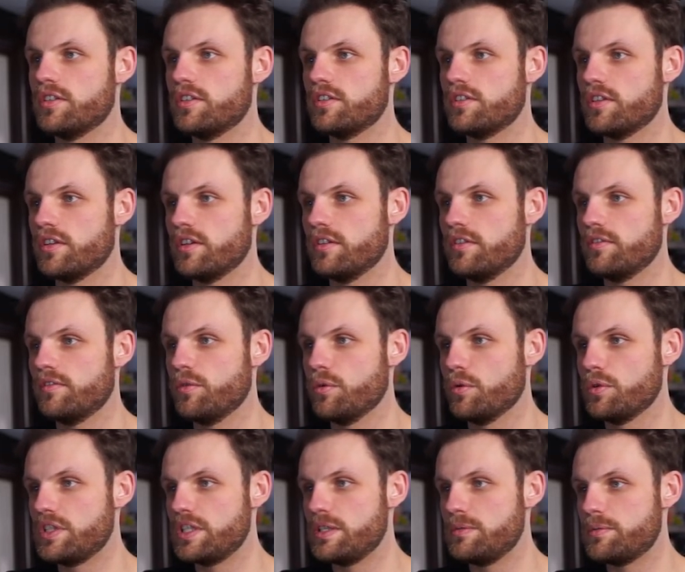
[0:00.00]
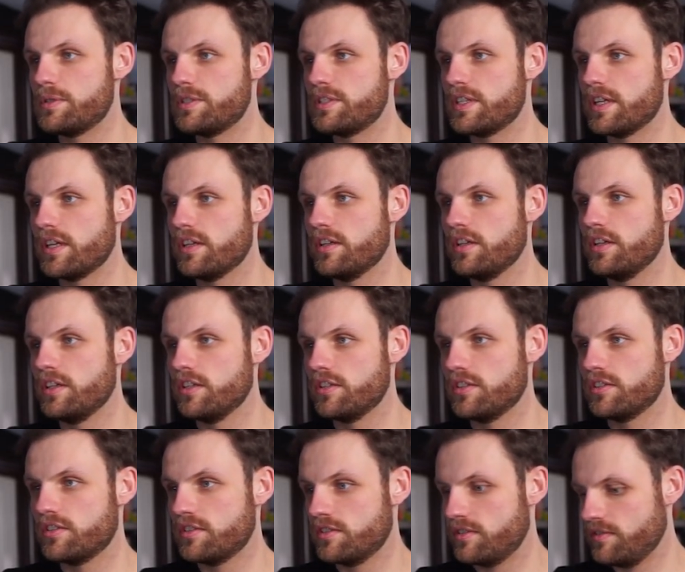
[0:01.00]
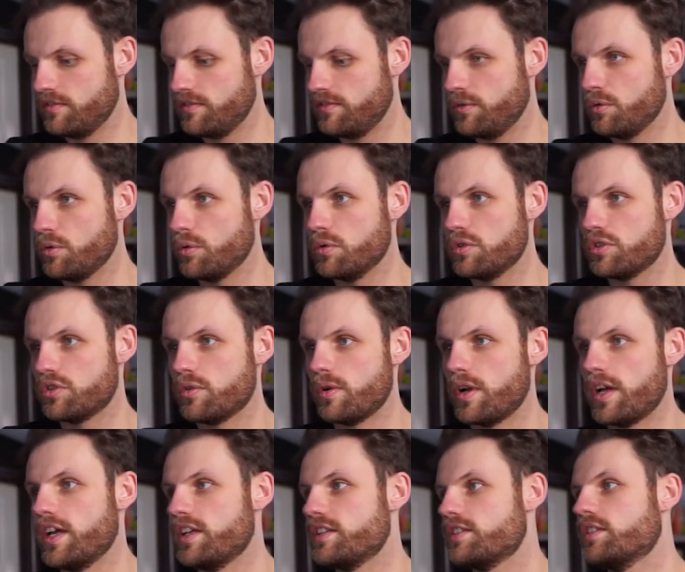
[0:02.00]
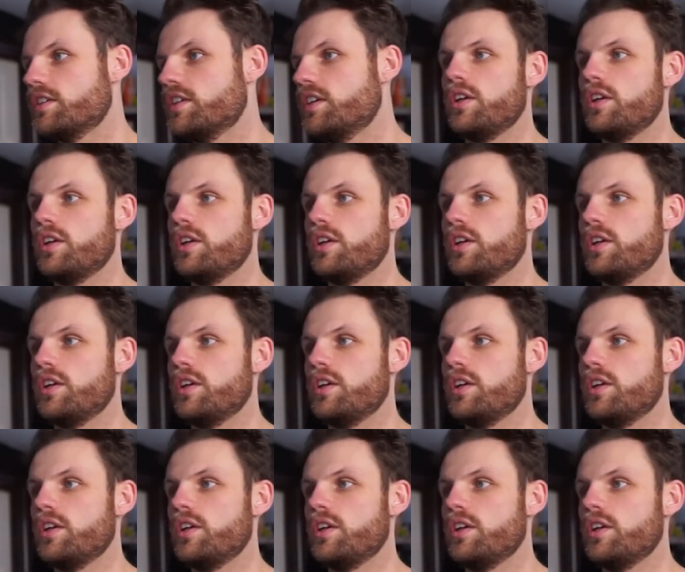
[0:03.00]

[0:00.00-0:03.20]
so 40% is 4 squares.